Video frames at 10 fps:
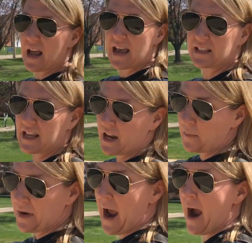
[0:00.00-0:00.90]
has set
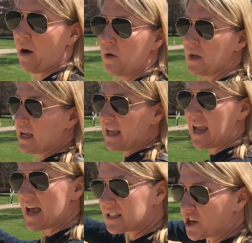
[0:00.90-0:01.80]
up now.
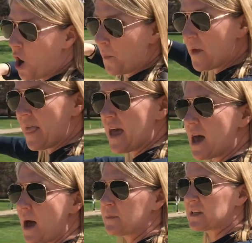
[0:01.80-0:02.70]
He hasn't opened that
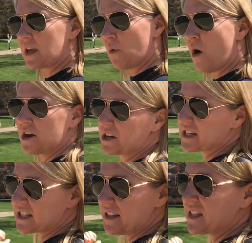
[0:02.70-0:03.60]
up to get water
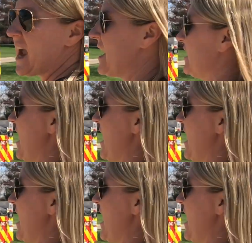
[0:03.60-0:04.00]
into the tank